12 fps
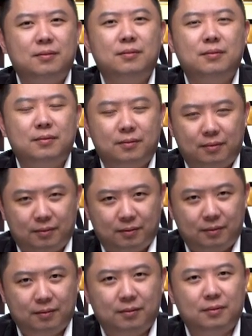
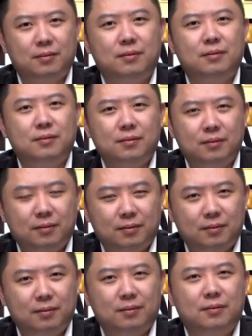
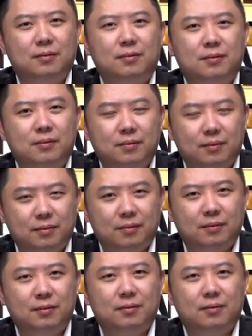
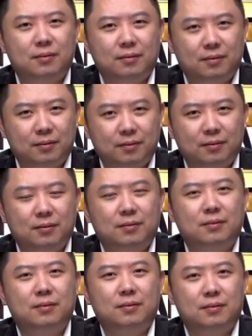
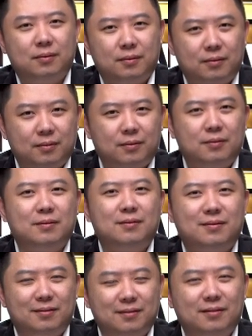
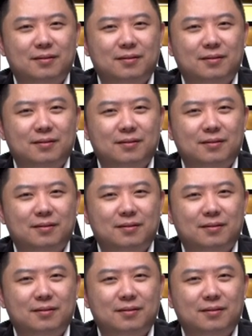(silent)